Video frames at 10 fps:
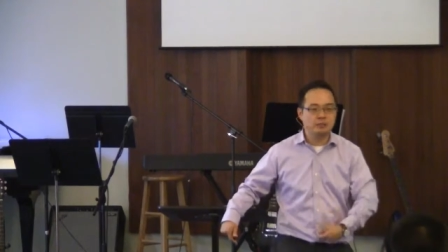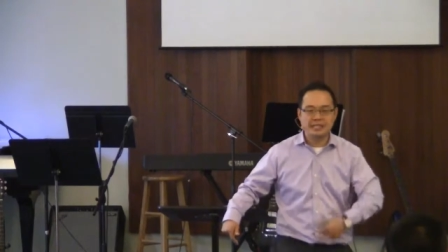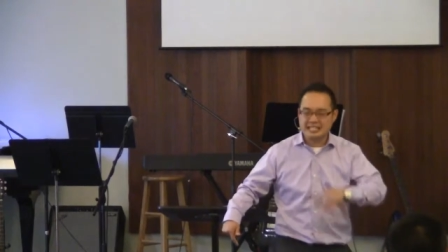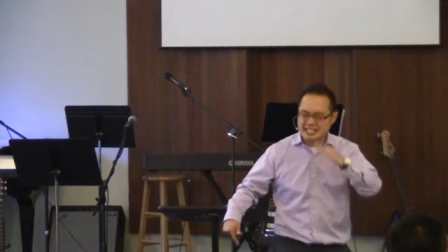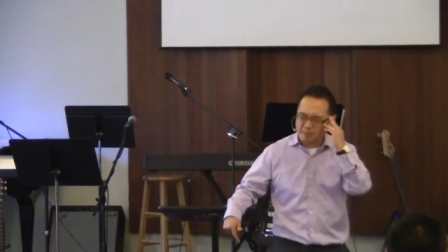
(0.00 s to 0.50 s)
bit,
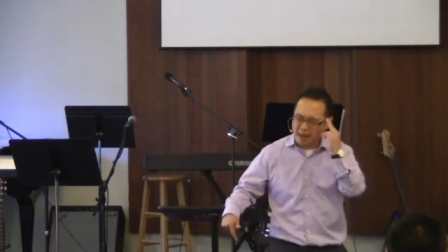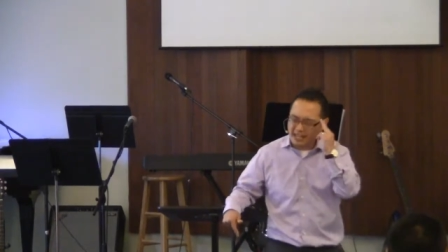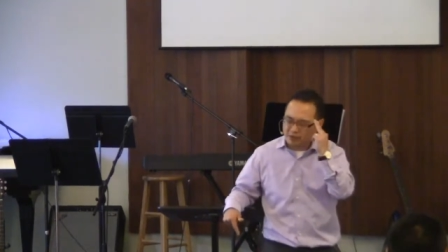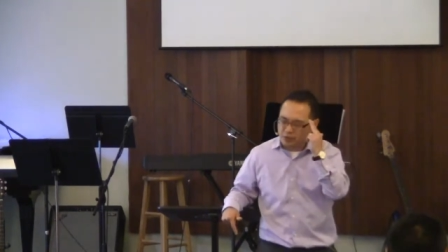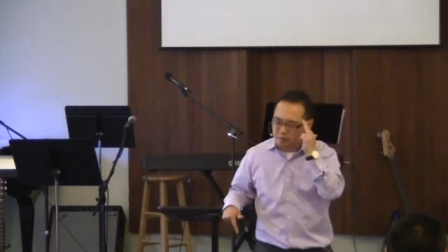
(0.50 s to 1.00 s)
and in the
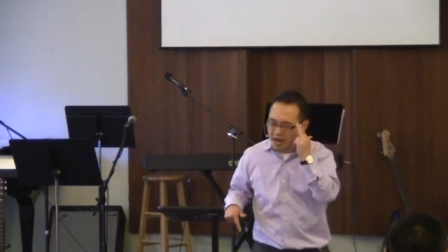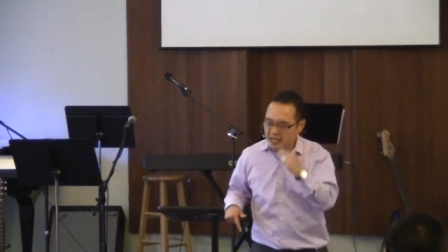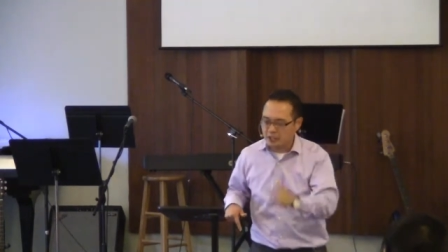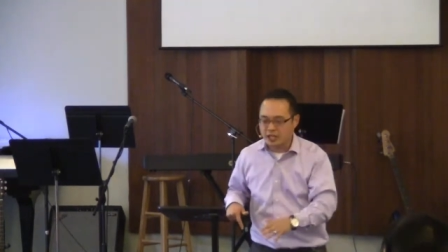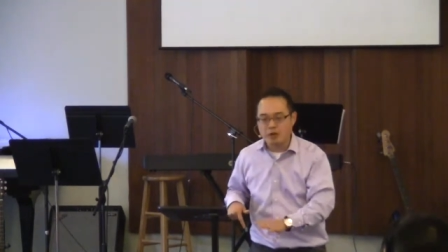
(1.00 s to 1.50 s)
back of your
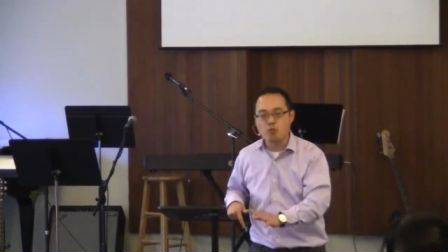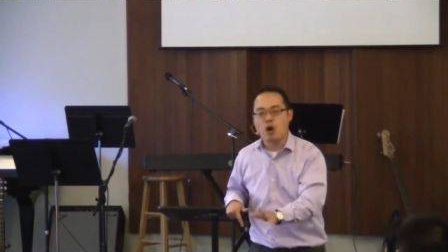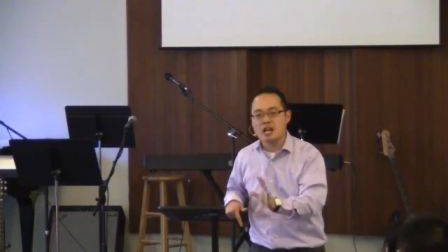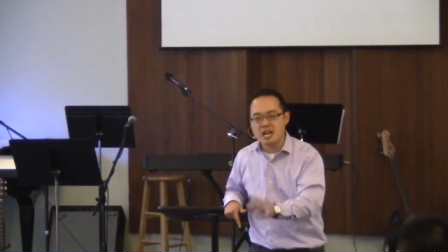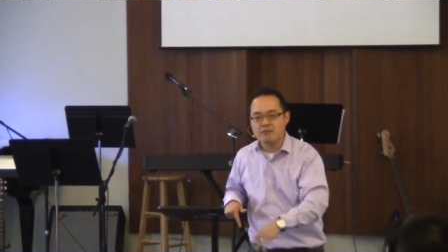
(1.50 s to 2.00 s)
mind, you're like,
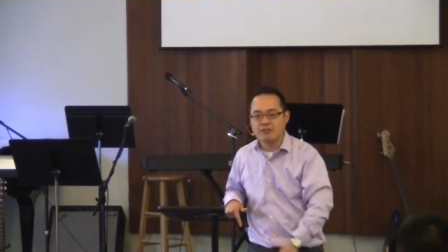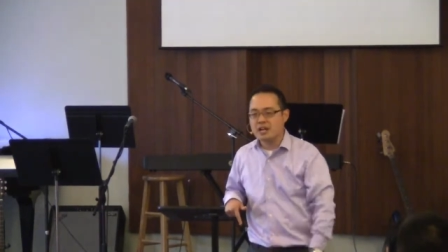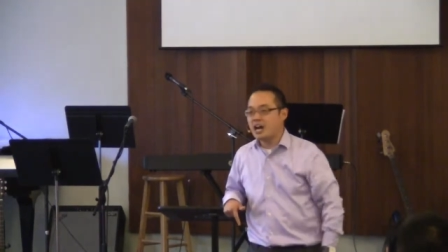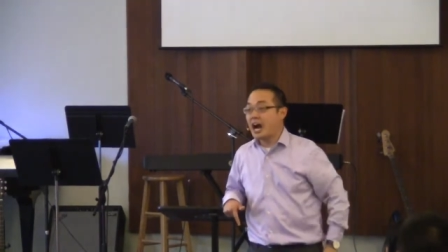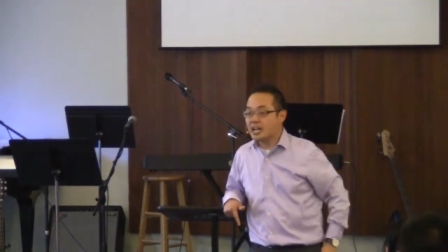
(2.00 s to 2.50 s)
what if
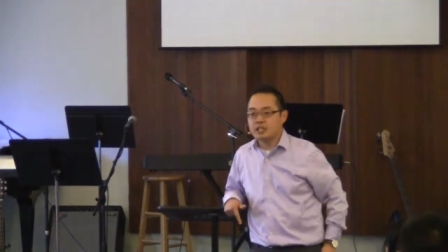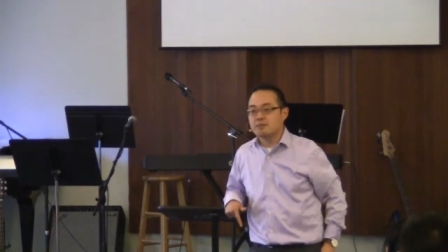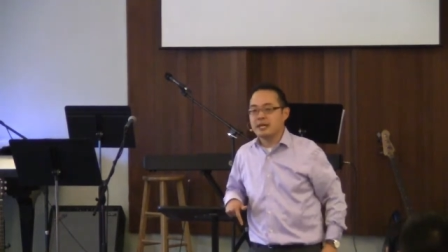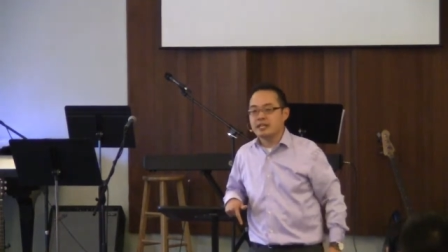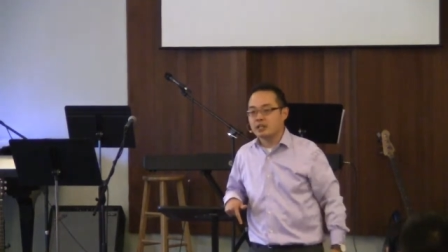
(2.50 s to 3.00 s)
I could
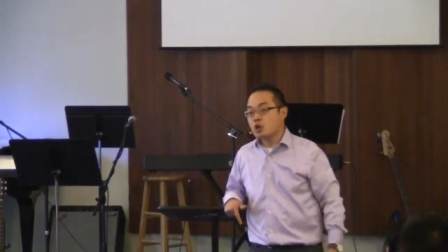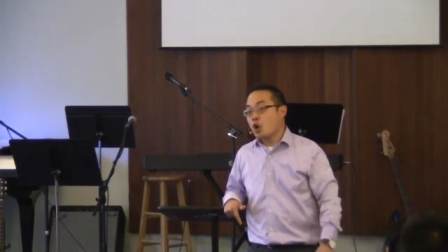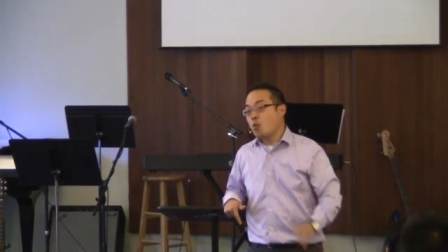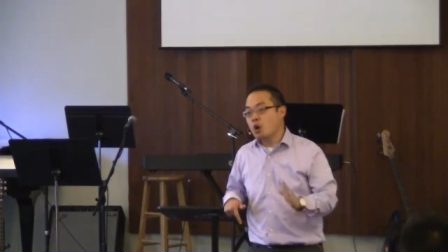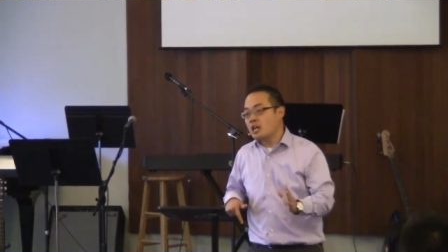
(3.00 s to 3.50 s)
make it?
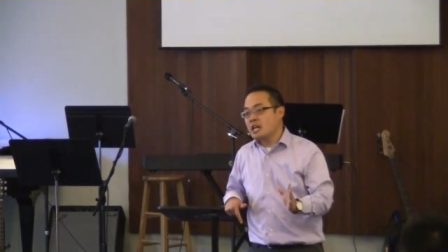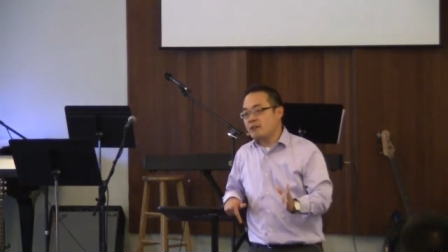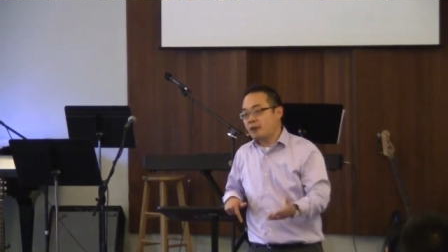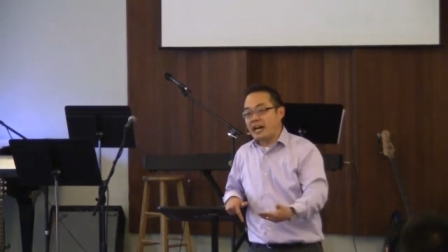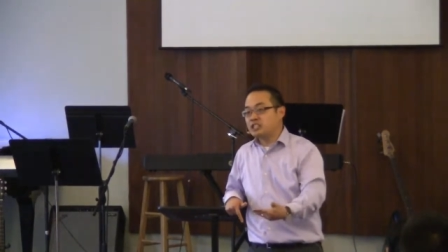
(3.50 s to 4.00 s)
What
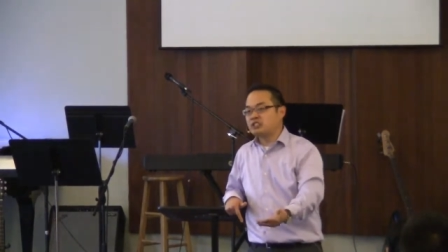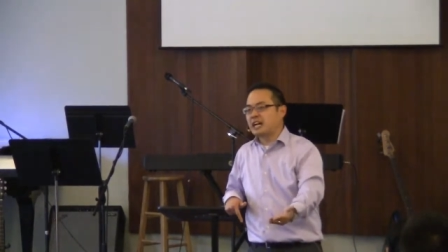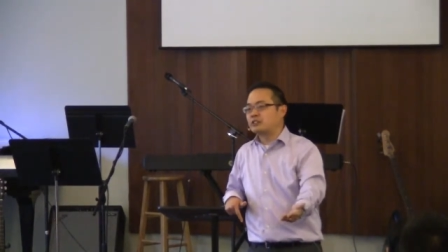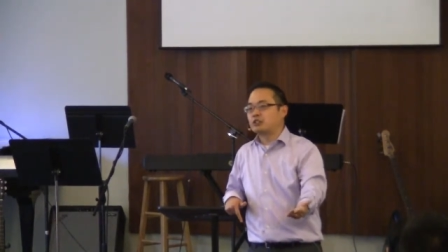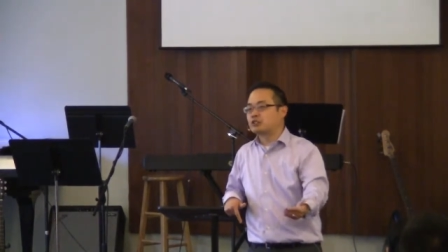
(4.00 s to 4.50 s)
if I just
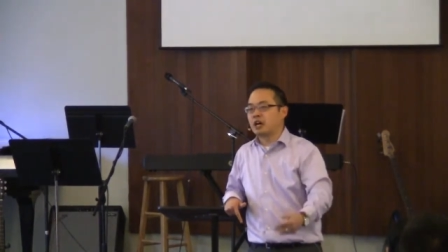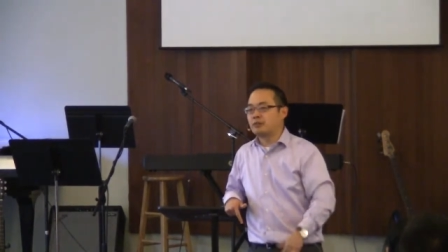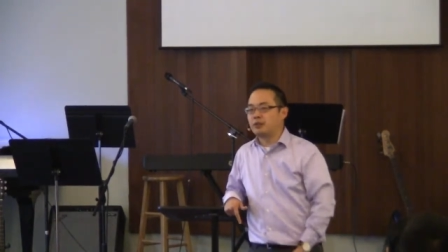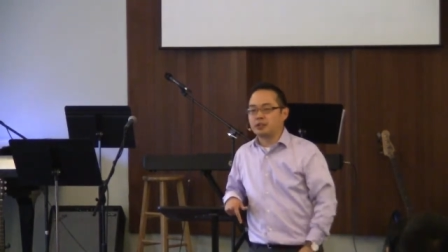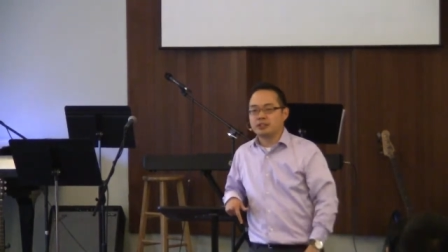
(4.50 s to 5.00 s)
got
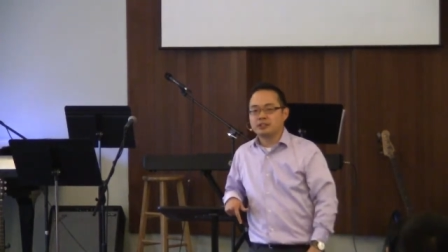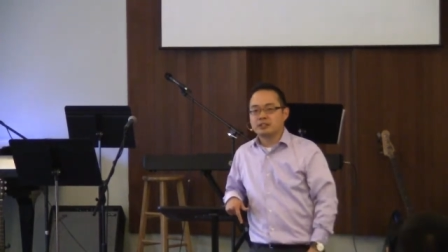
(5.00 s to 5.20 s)
discovered?